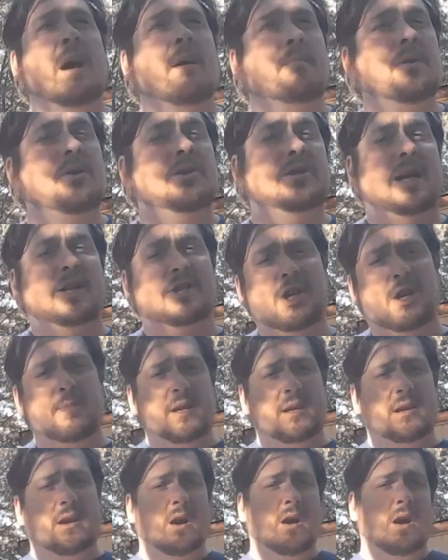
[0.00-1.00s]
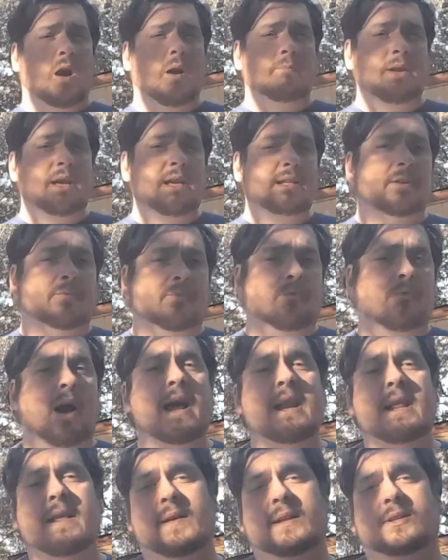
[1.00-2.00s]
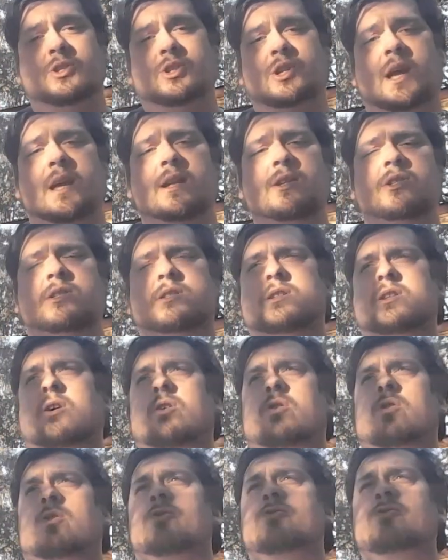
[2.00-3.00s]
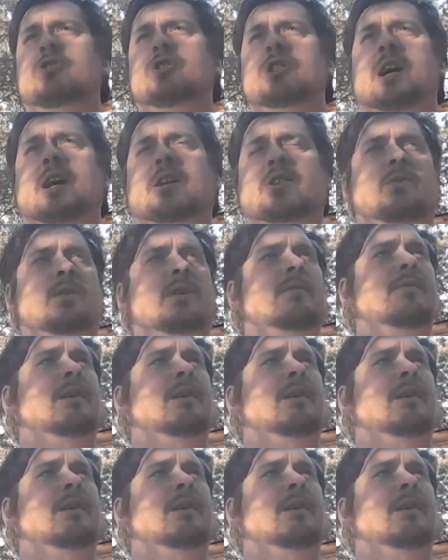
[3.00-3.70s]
But there's actually going to be a piece of writing that changes the whole trajectory of